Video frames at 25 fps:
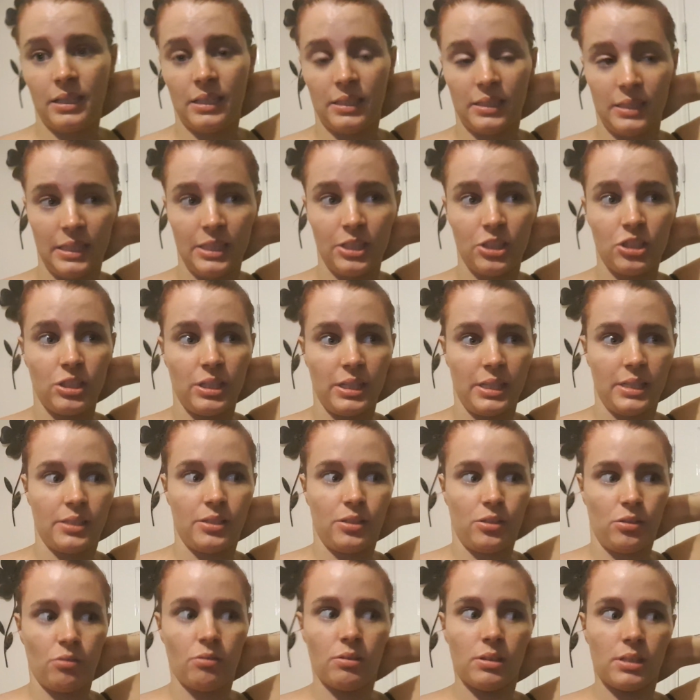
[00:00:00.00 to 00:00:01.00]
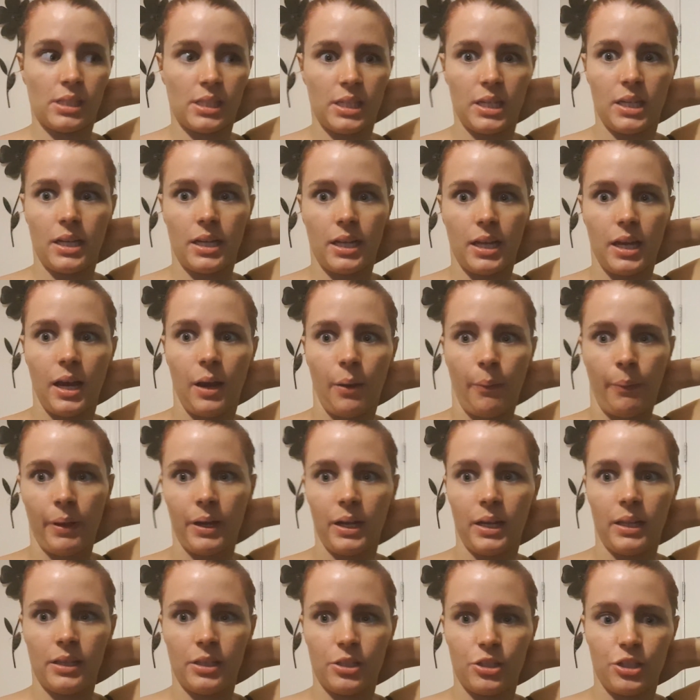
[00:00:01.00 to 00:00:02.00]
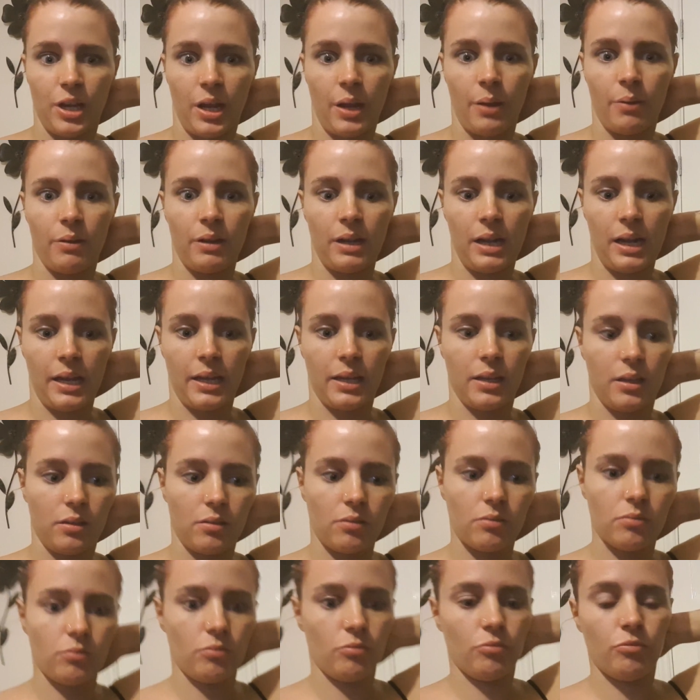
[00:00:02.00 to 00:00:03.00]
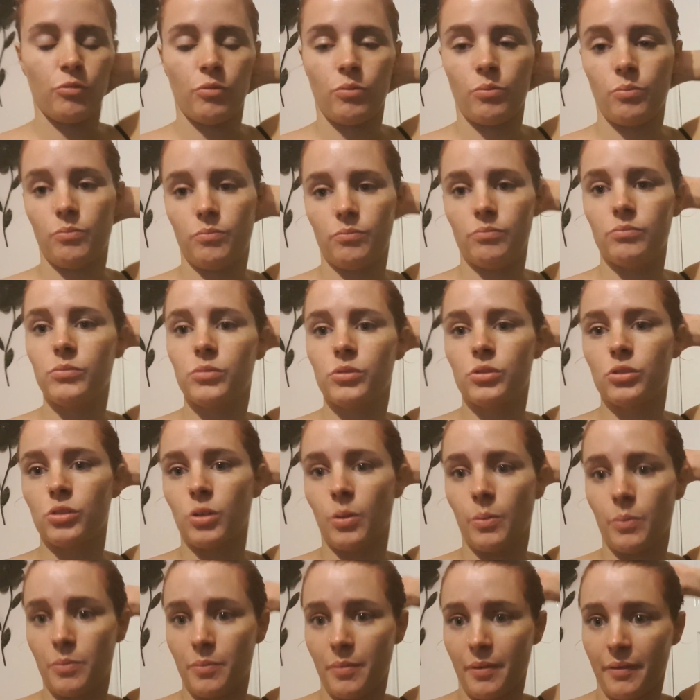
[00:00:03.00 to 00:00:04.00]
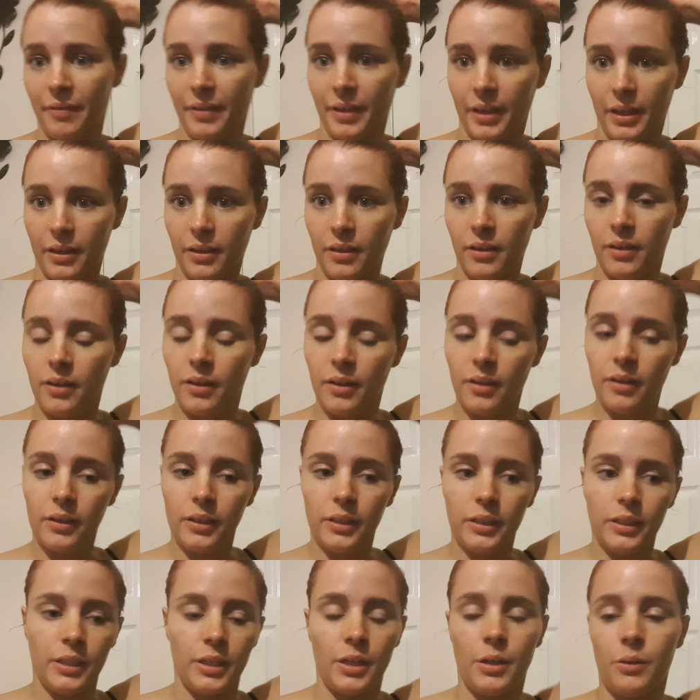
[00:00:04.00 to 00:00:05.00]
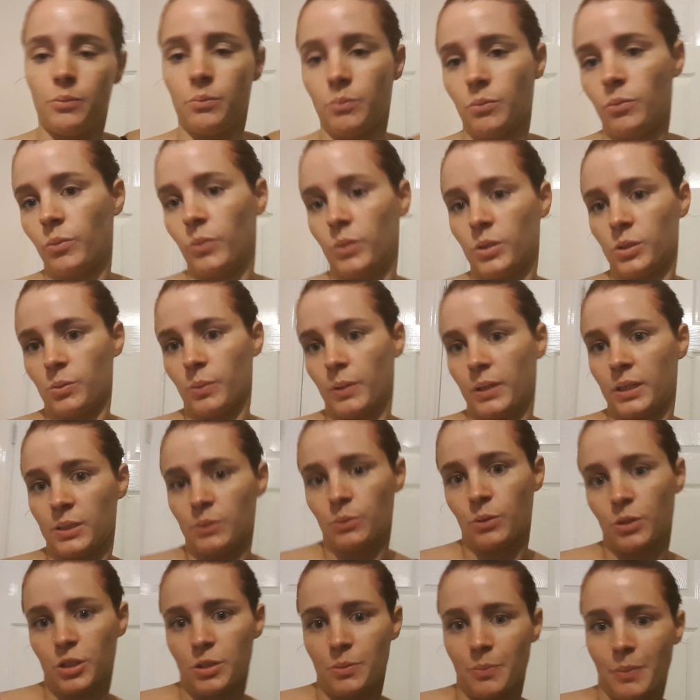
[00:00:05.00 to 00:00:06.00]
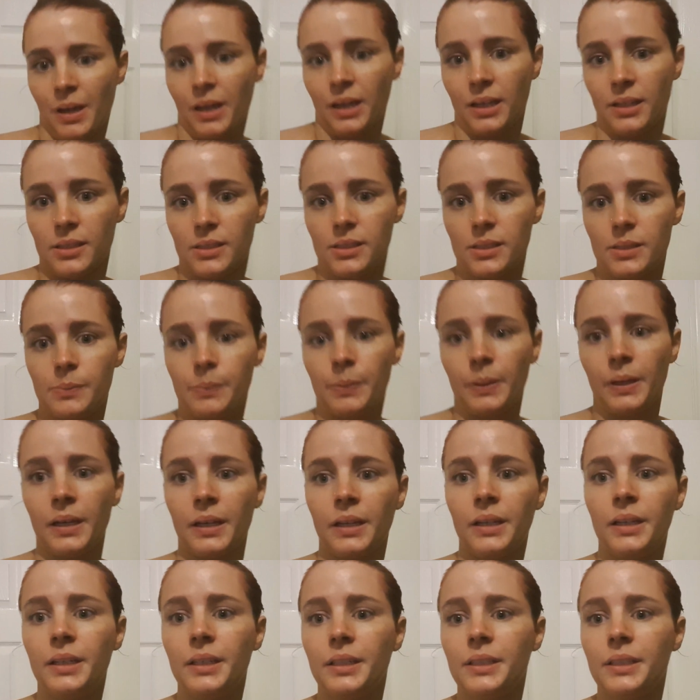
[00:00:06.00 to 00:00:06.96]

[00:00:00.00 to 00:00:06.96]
it's literally as soon as I did it, I went in the shower and like scrubbed my feet, you know, as well as washing my hands. But